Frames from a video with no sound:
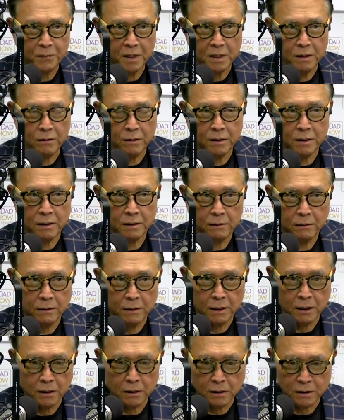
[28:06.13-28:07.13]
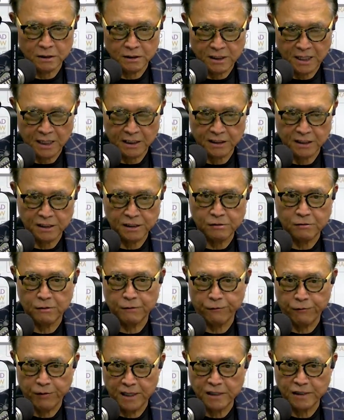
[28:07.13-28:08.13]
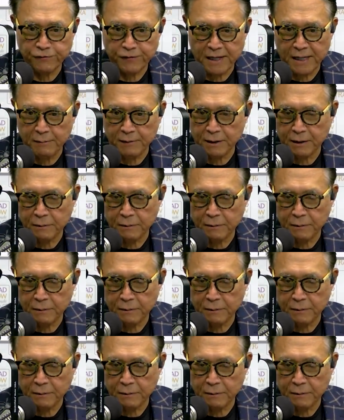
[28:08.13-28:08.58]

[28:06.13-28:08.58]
you can take this to friends, family,